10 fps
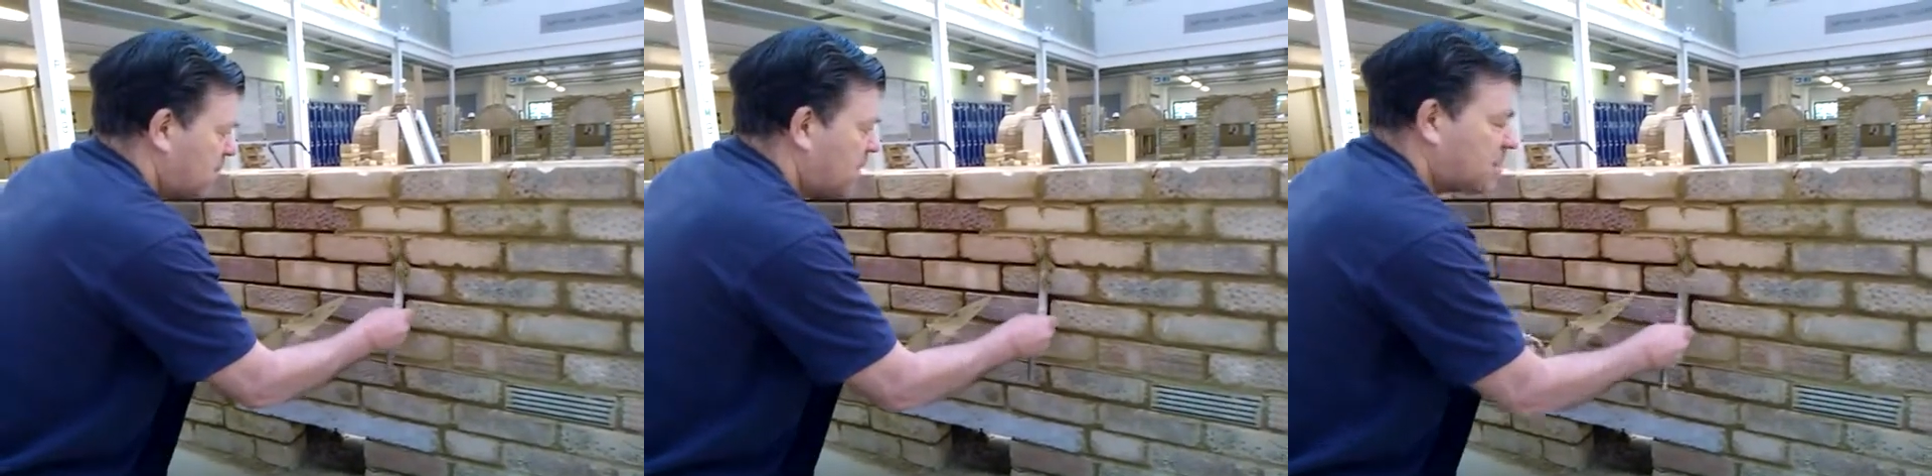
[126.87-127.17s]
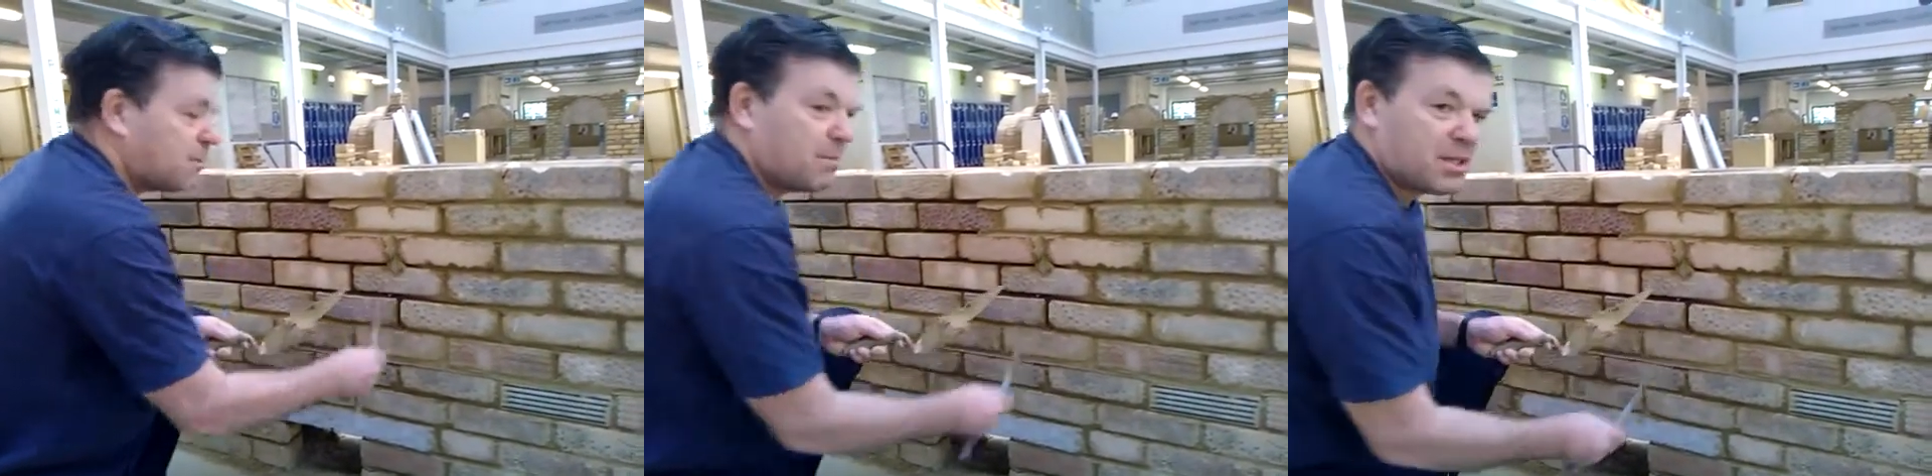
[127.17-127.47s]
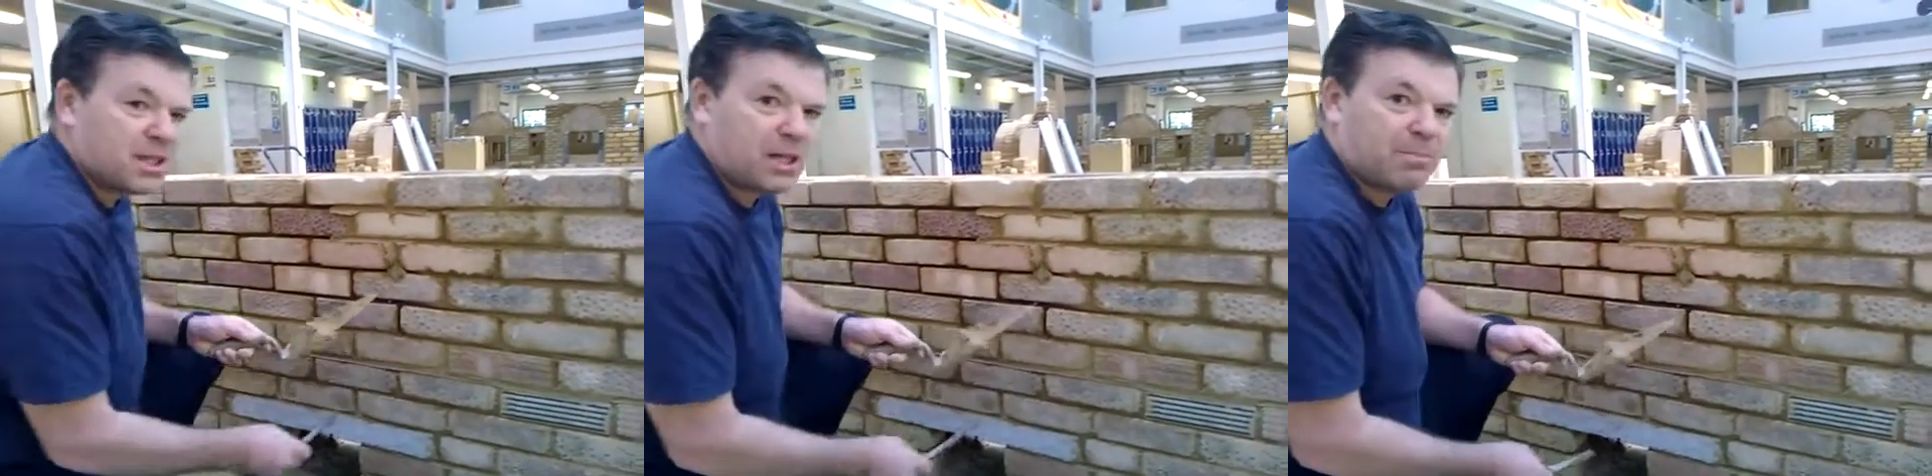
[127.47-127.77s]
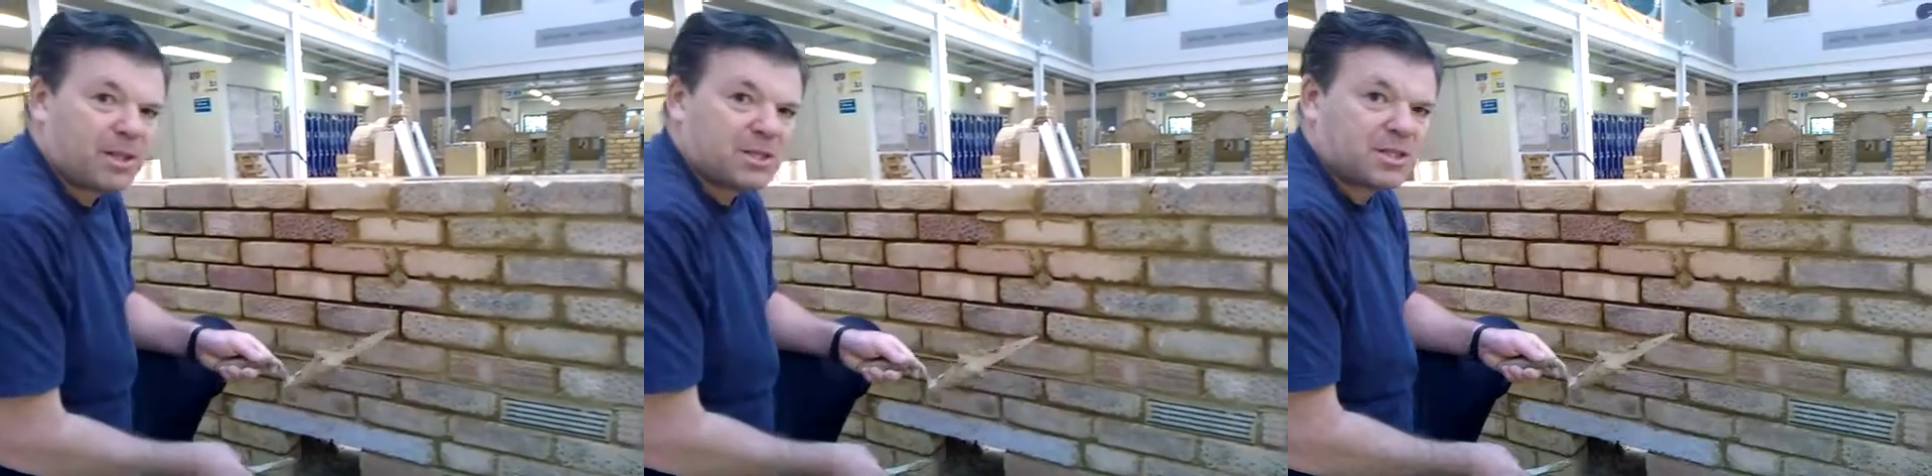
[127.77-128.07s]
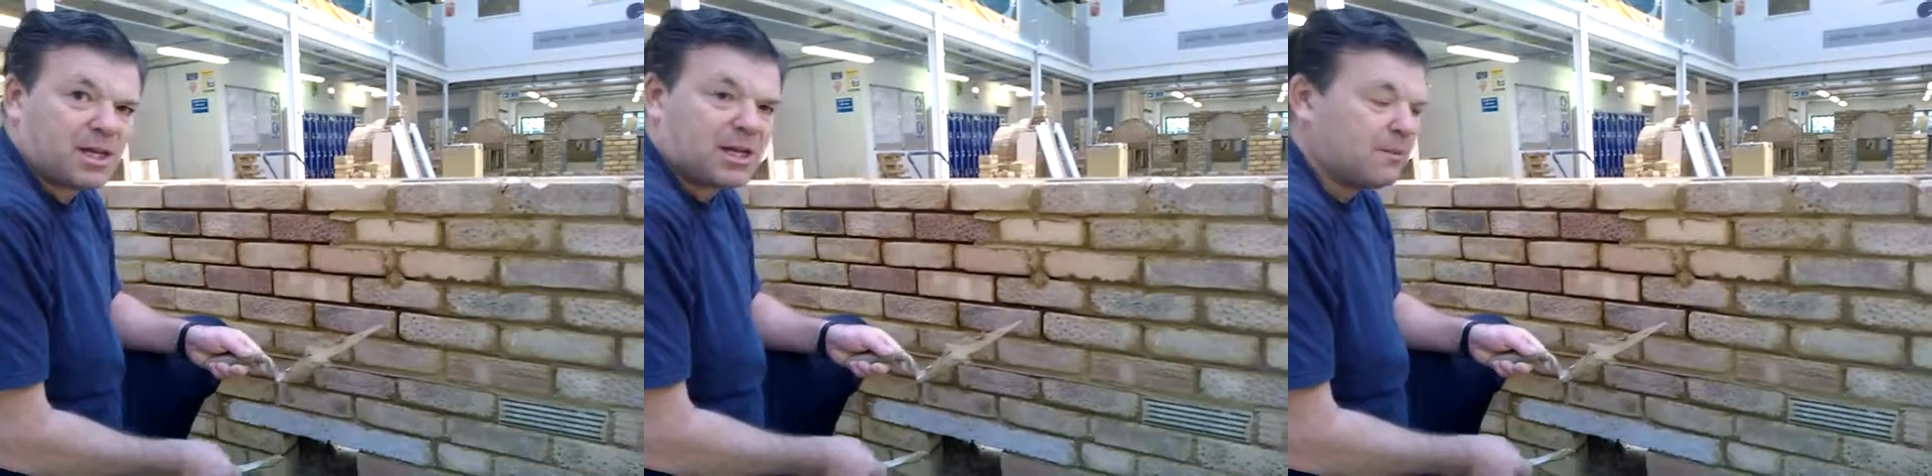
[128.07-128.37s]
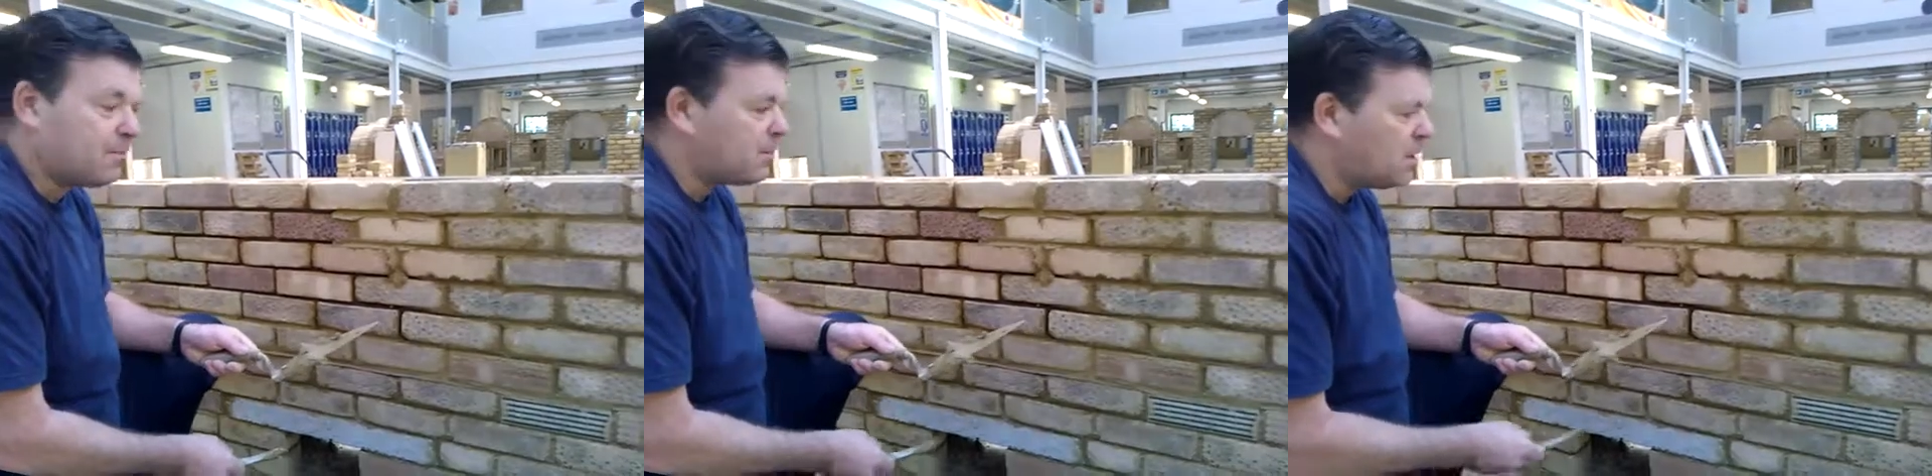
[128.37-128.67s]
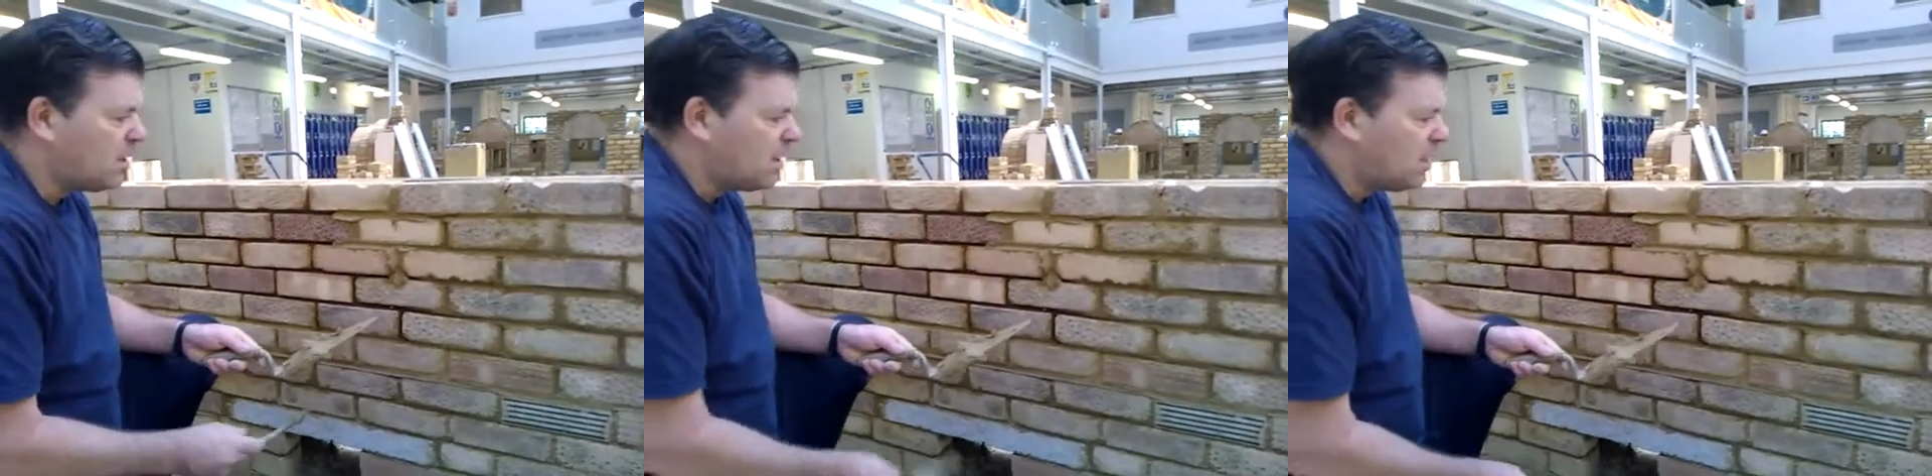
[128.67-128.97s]
Mustn't miss any bits out.
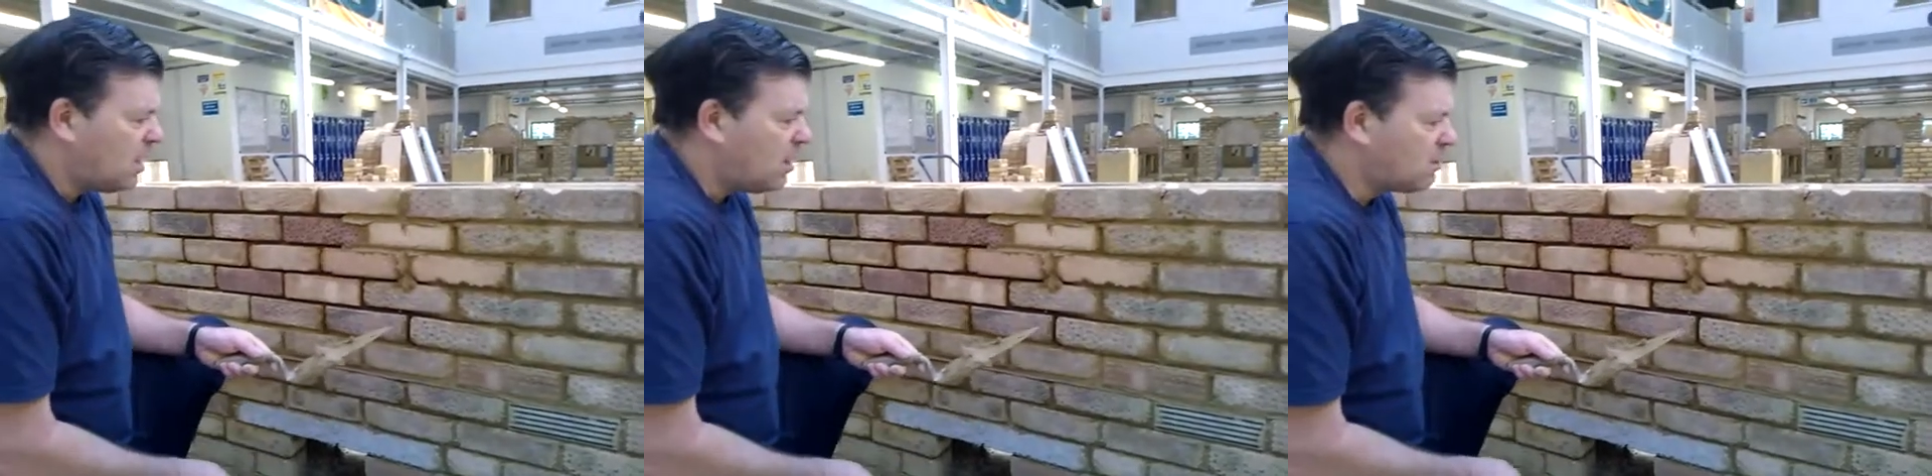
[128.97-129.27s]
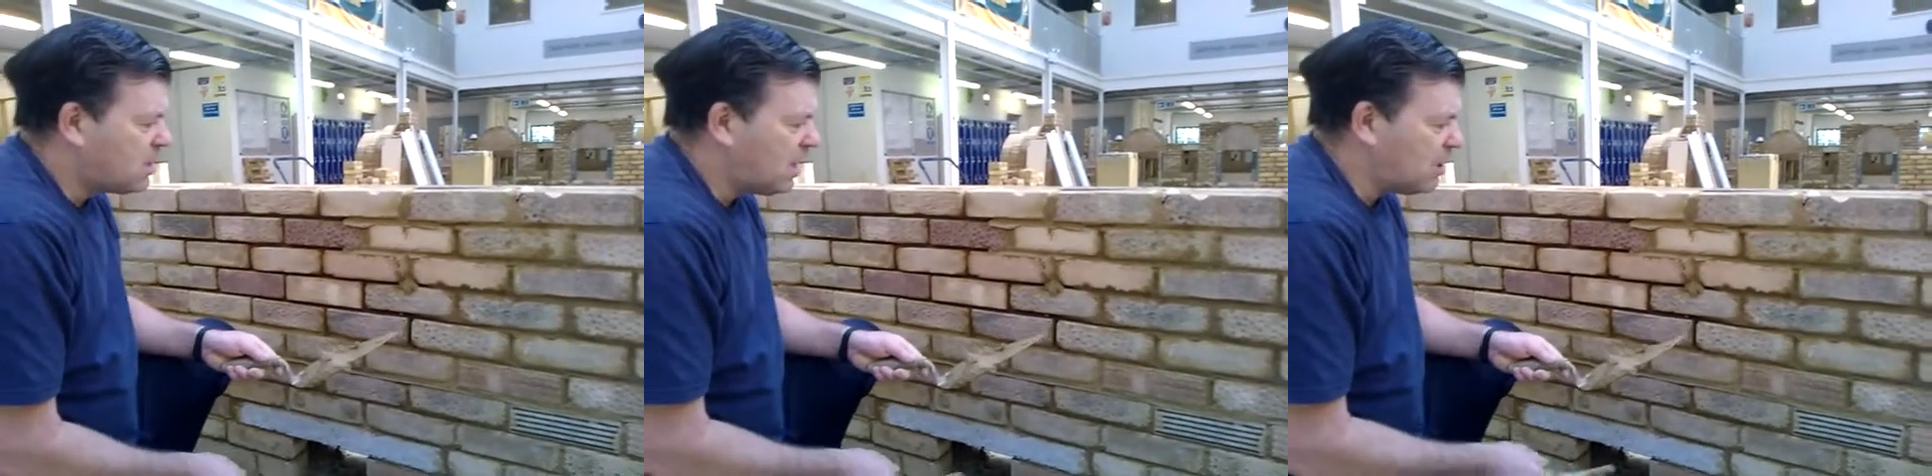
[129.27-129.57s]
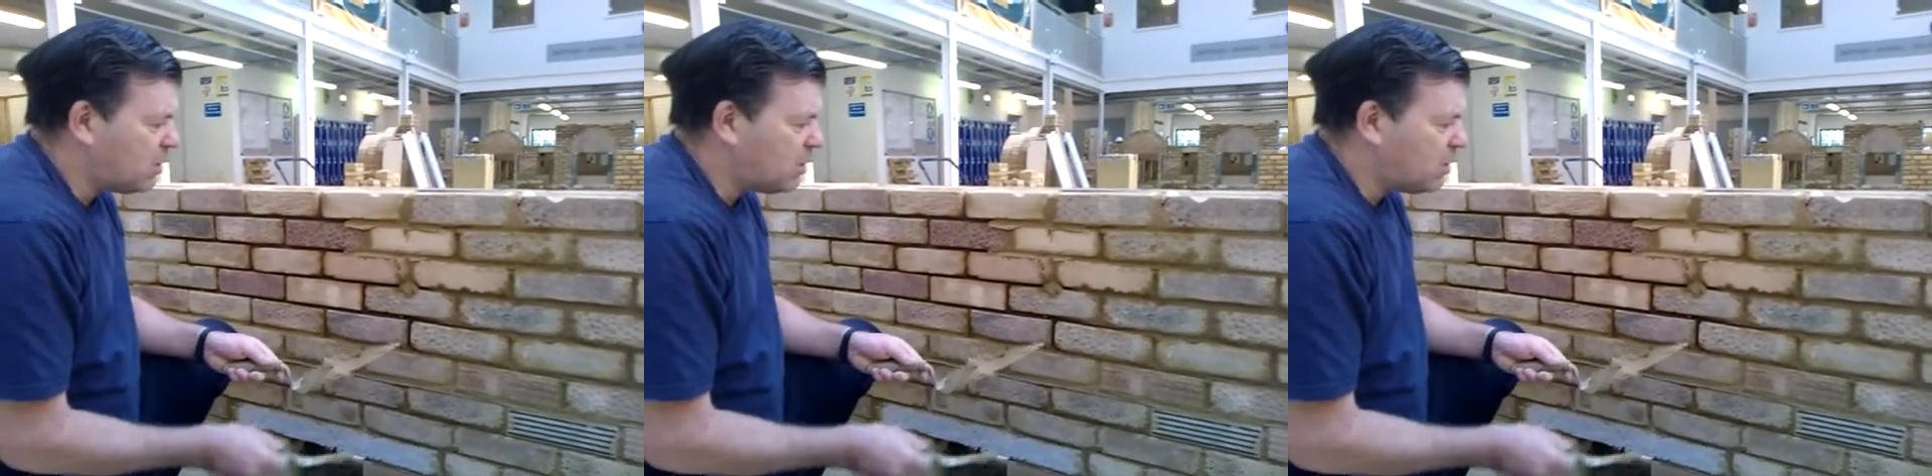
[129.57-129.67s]
Okay,